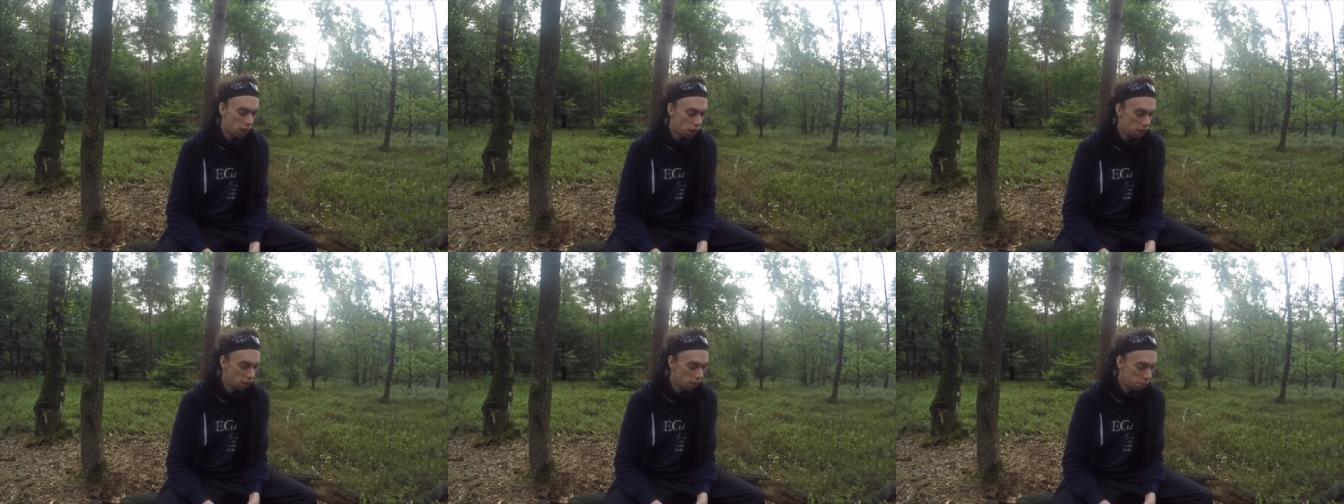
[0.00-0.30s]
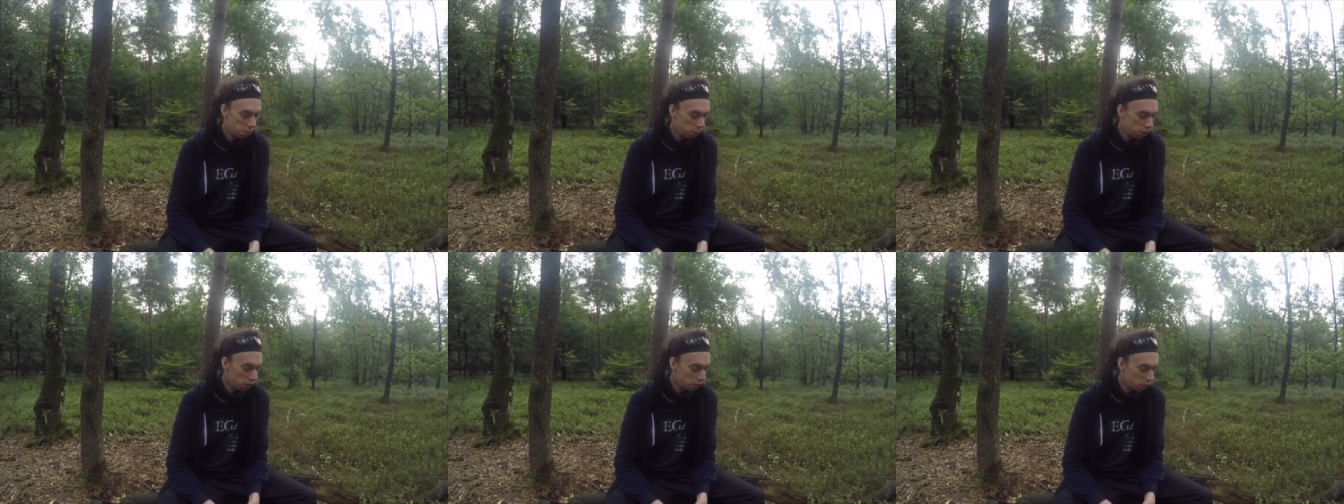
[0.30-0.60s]
uh,
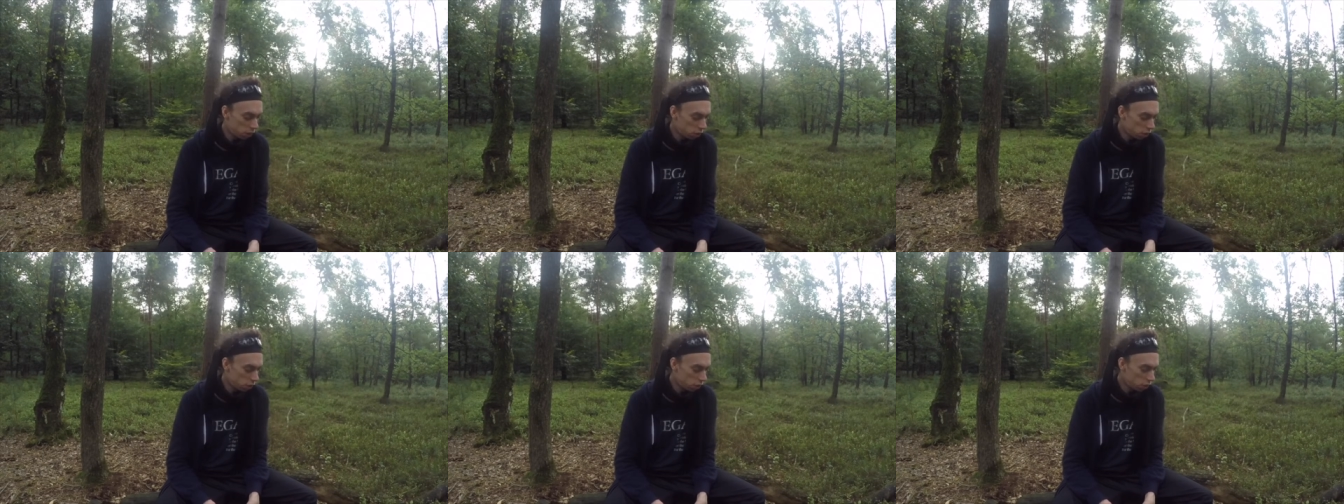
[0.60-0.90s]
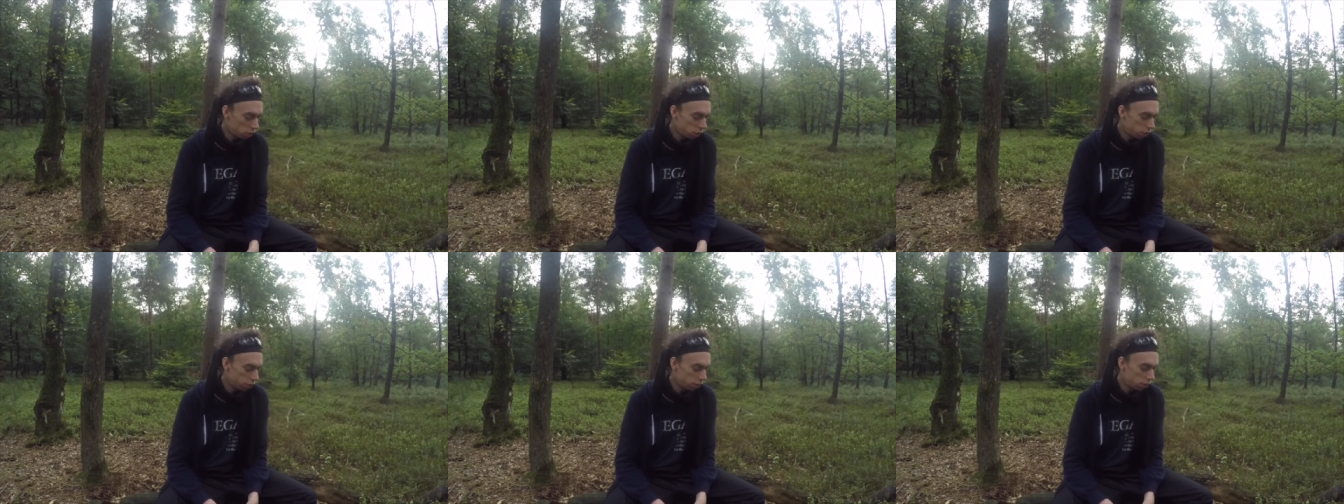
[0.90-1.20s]
because
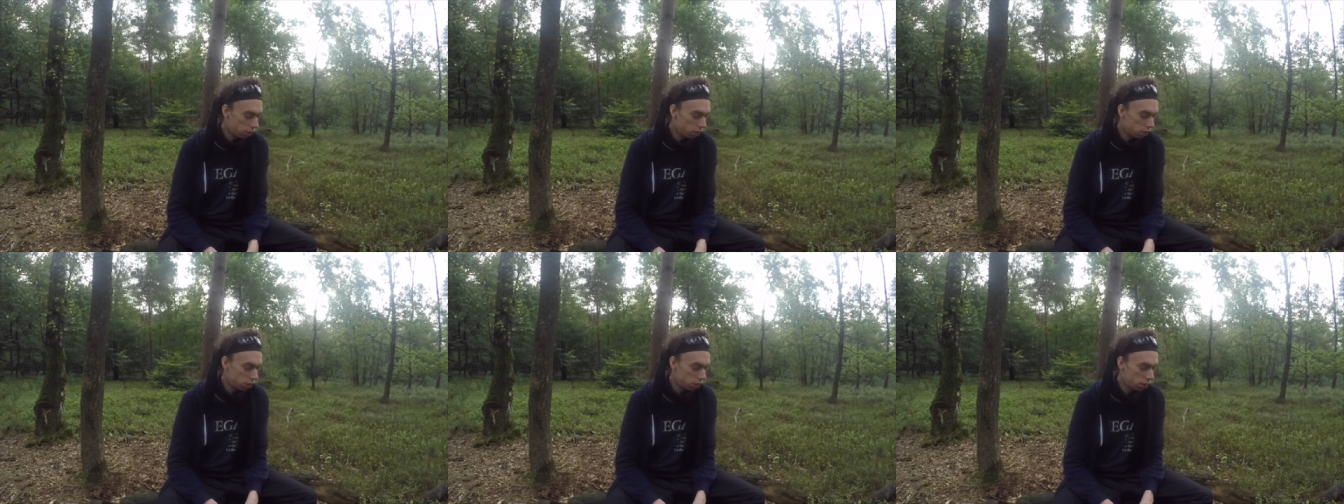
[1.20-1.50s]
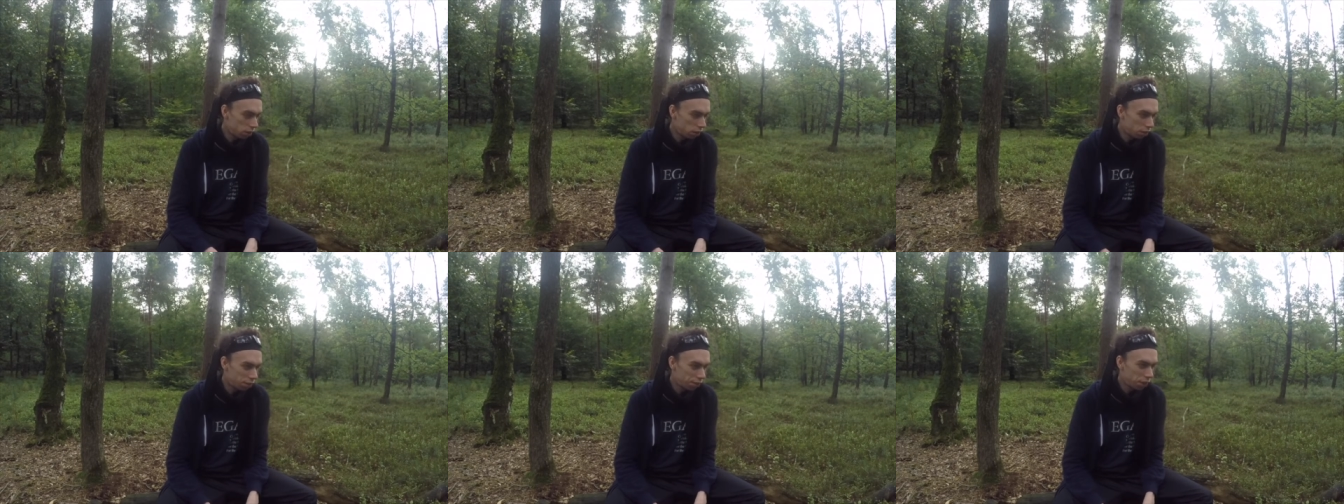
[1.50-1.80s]
of uh,
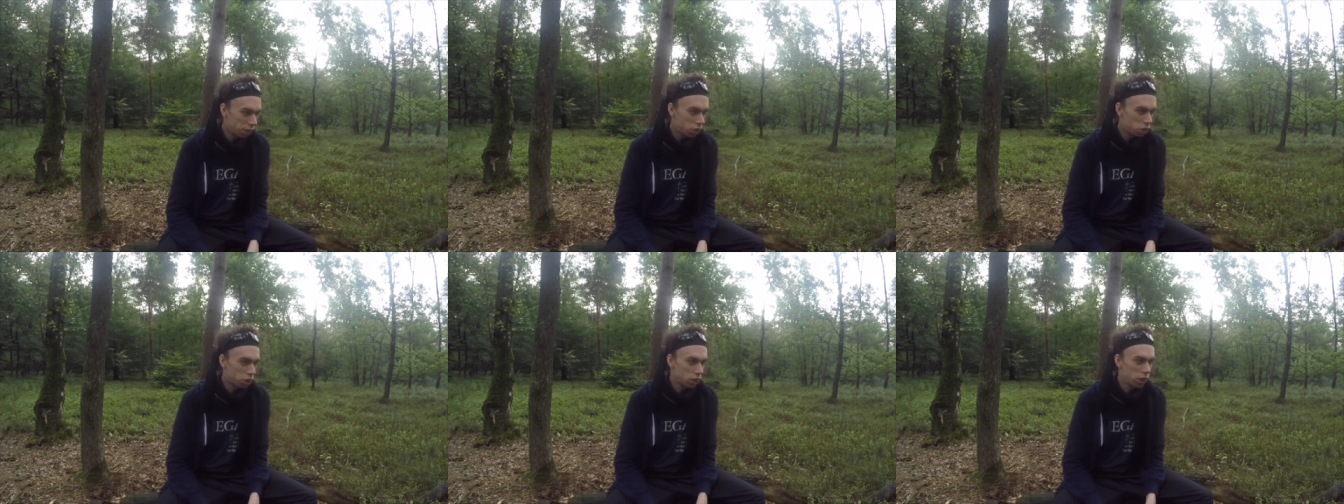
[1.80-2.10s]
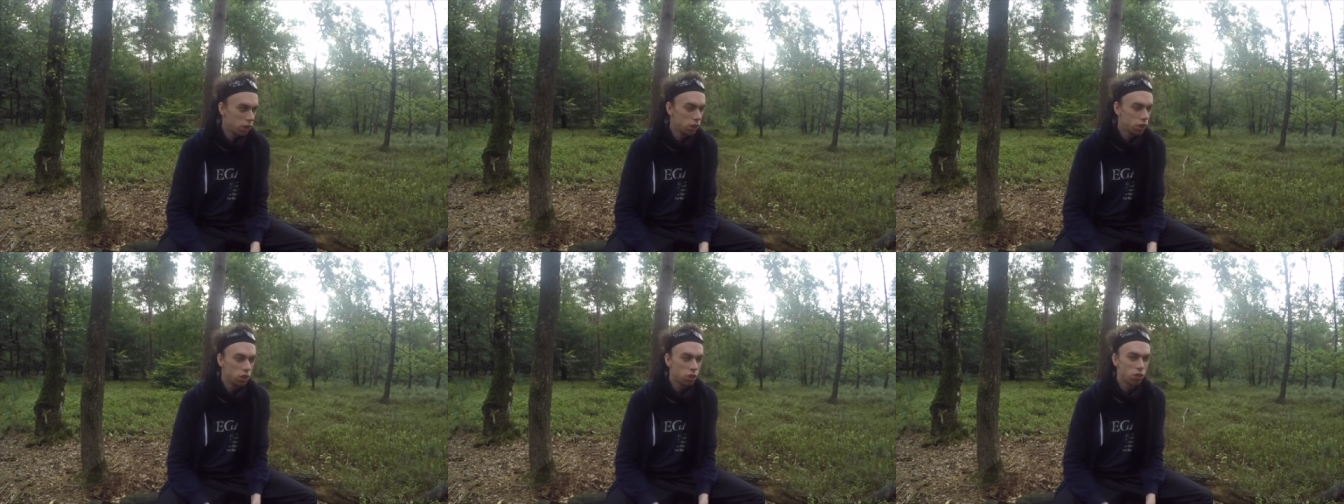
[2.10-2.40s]

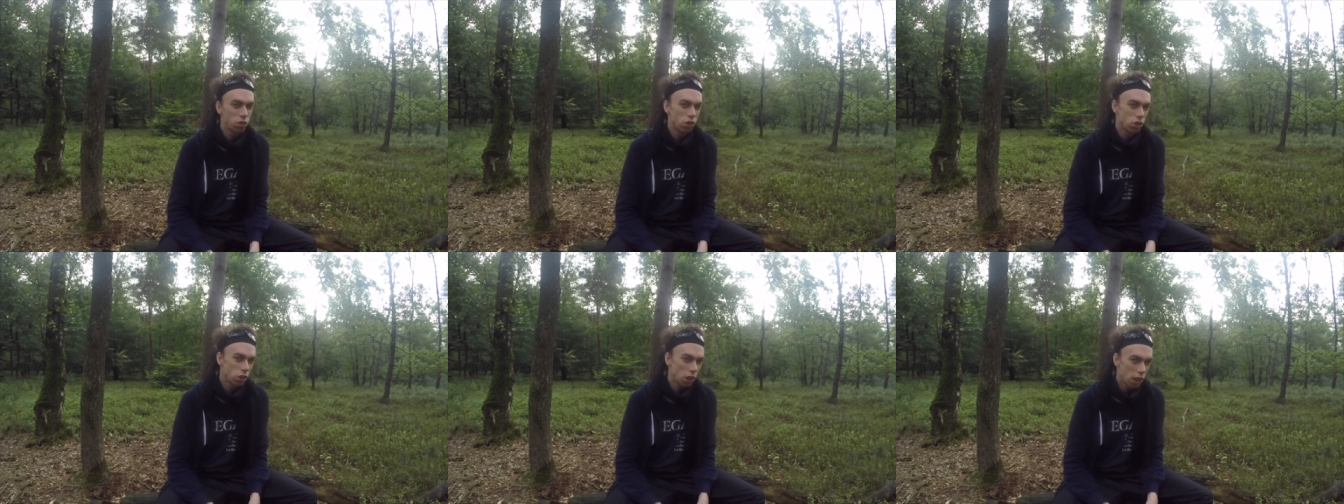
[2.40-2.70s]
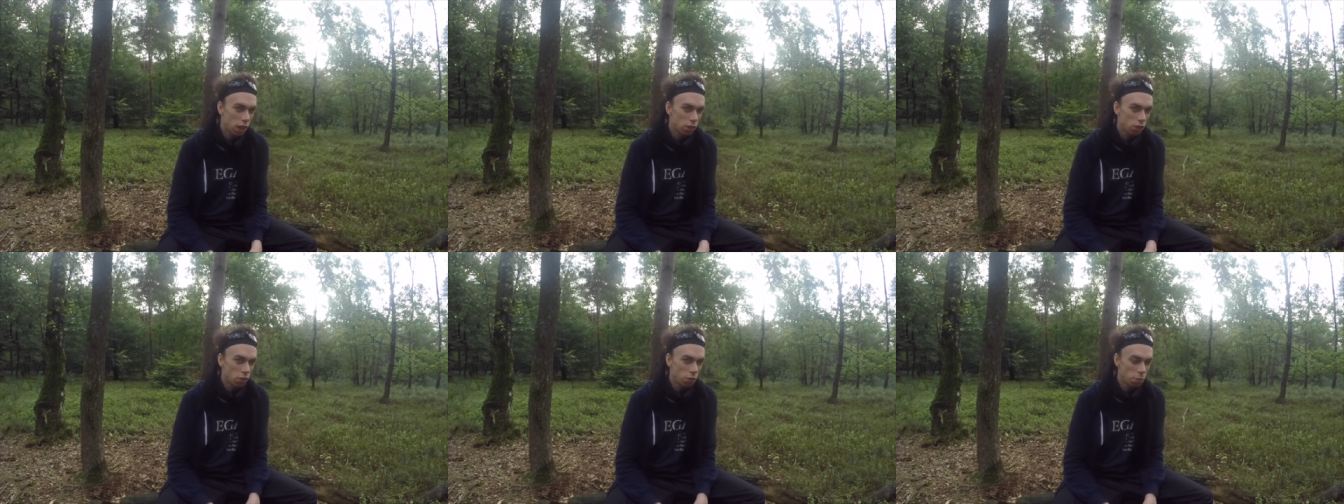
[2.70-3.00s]
vaccinations.
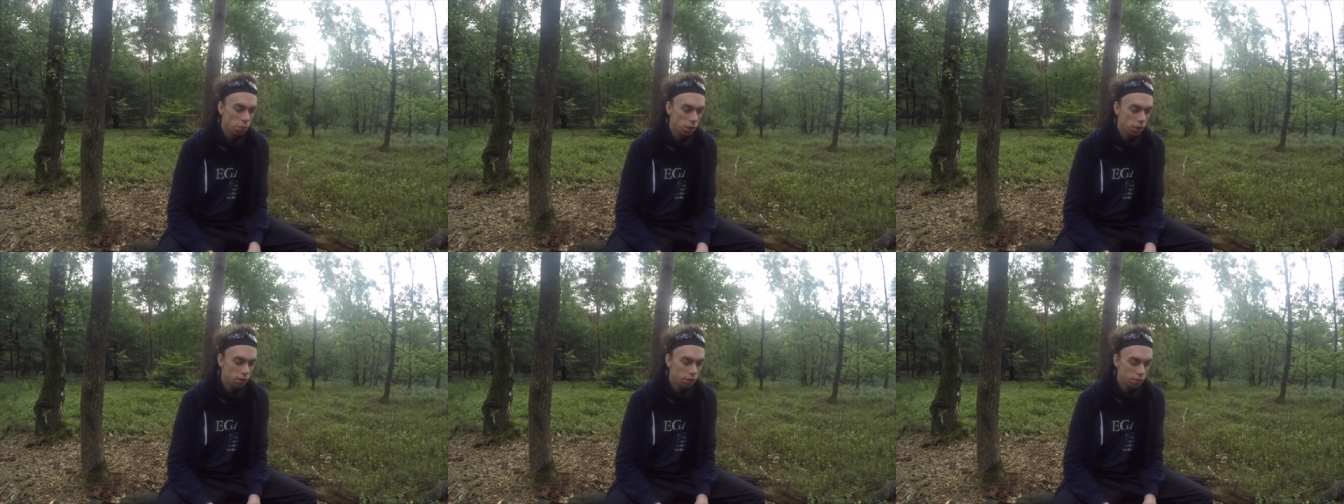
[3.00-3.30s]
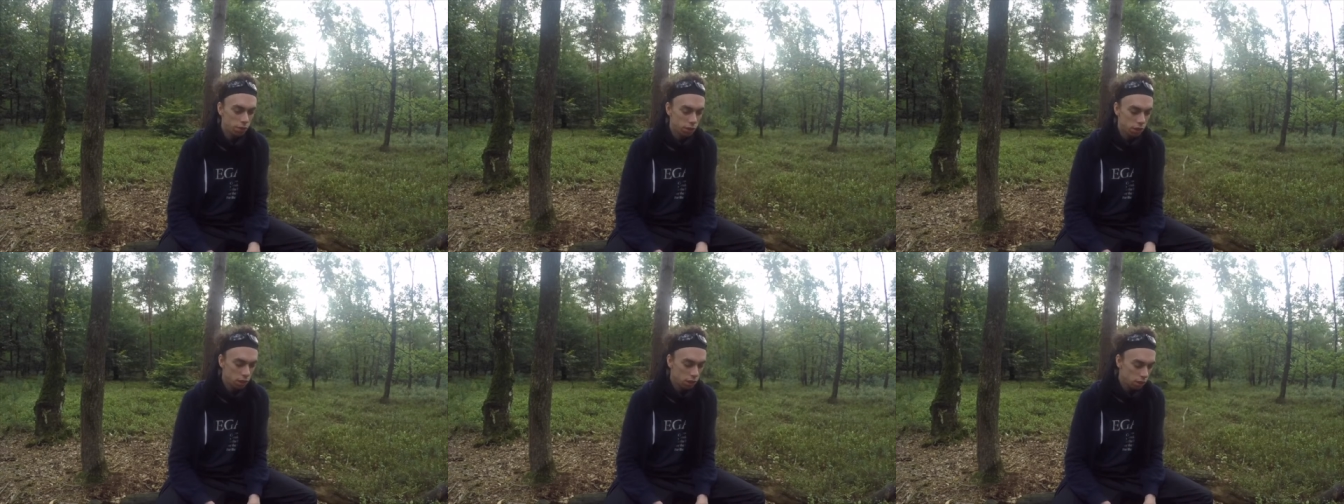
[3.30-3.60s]
I don't believe
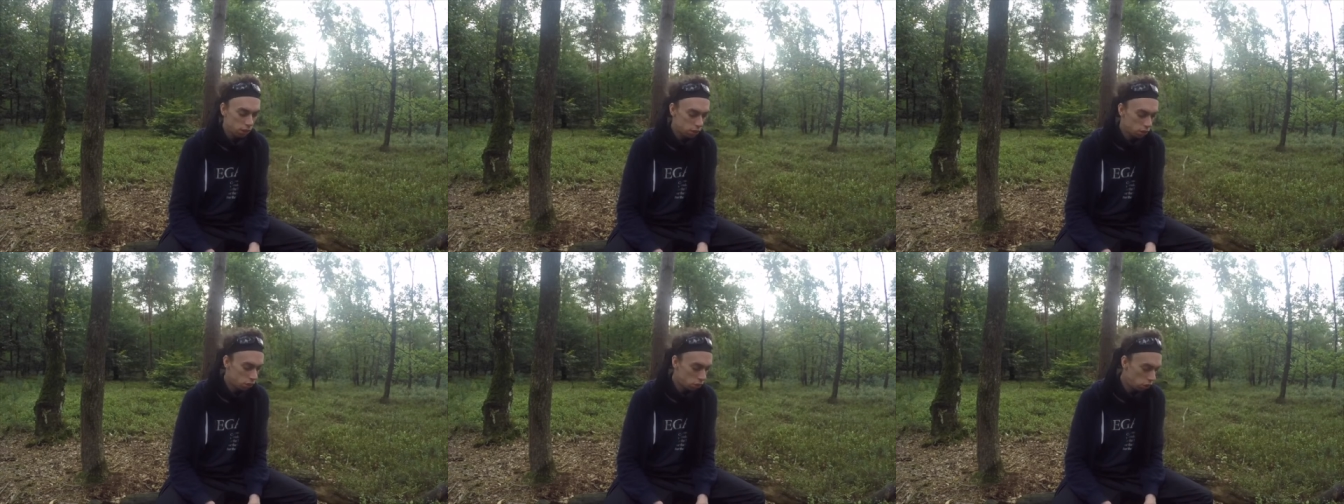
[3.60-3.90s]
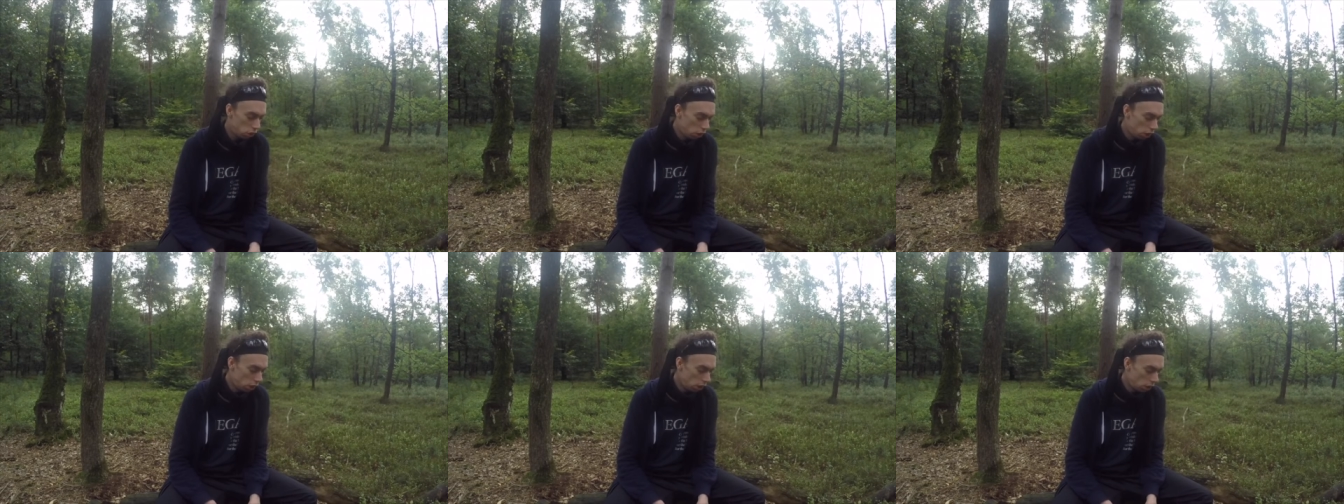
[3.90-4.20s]
in that.